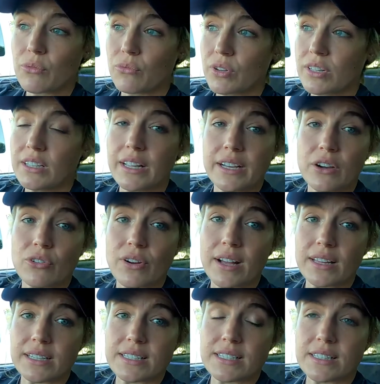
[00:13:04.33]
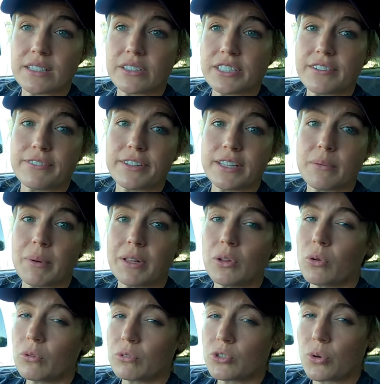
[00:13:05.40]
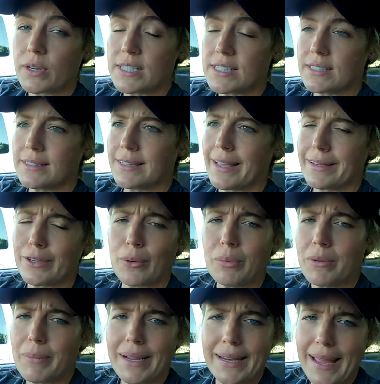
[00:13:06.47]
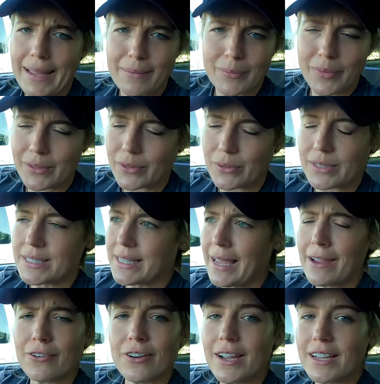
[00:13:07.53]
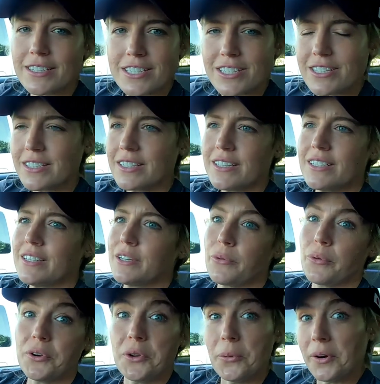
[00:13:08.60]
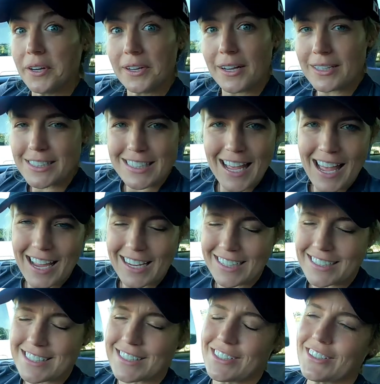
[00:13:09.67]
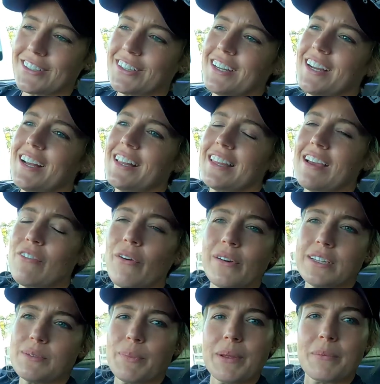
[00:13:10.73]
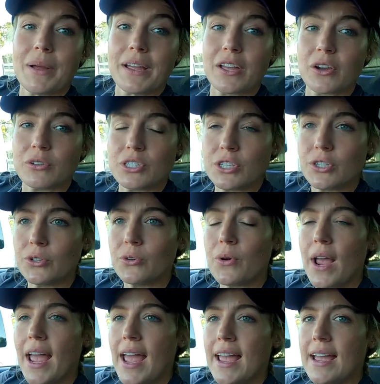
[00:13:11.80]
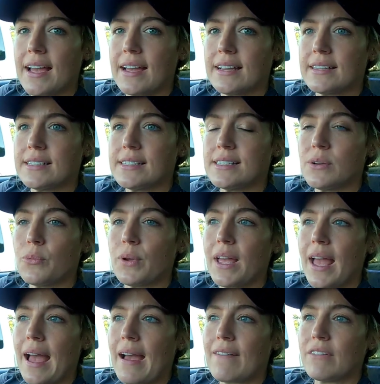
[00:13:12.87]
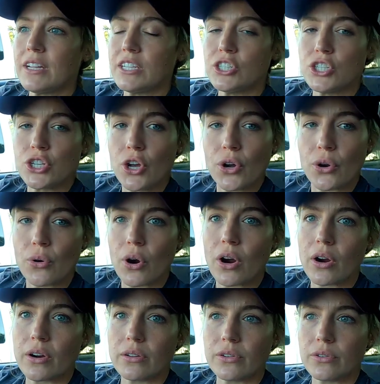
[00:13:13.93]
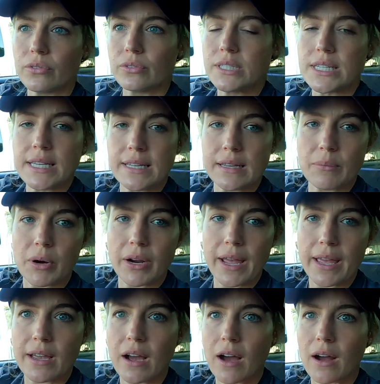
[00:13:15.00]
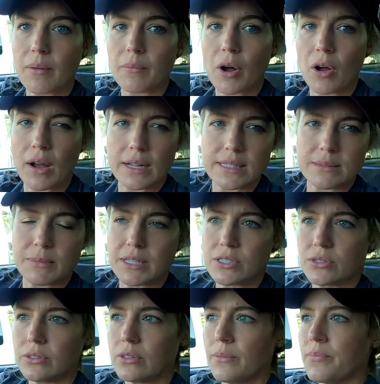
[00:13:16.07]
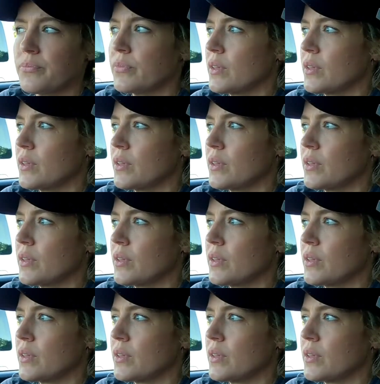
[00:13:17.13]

I really like O'Reilly's, and they're definitely my local choice, and they know me by name. They're always, hey Rach, what are you working on today? So they've always been my go-to. And we have a show, our little team, our ACOM, All Kinds of Muscle